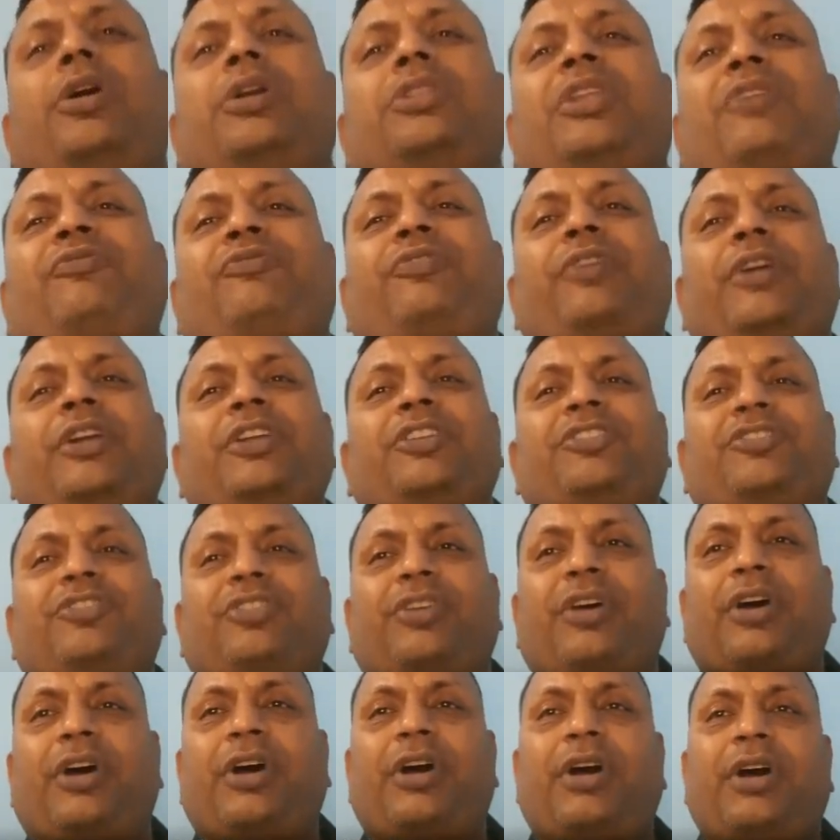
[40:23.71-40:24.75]
the funds
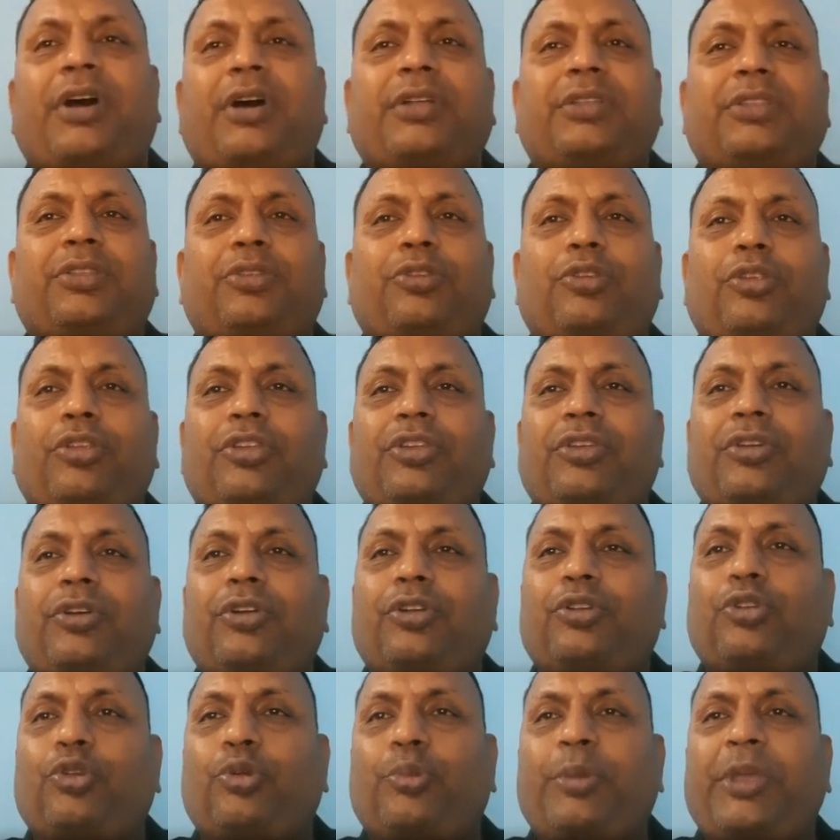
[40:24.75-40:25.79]

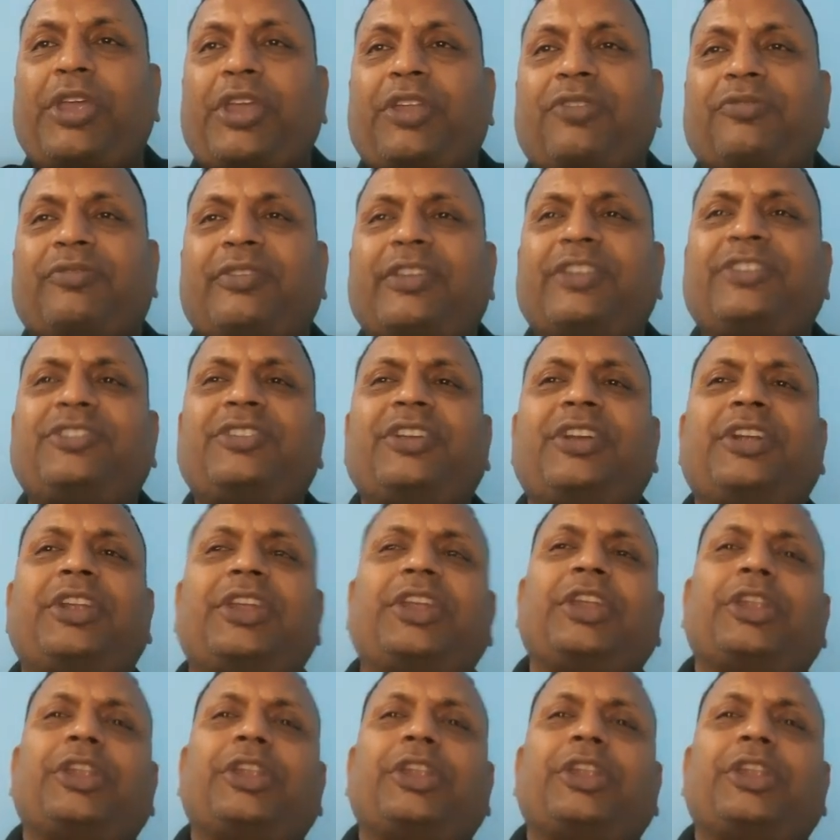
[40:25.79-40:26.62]
to be invested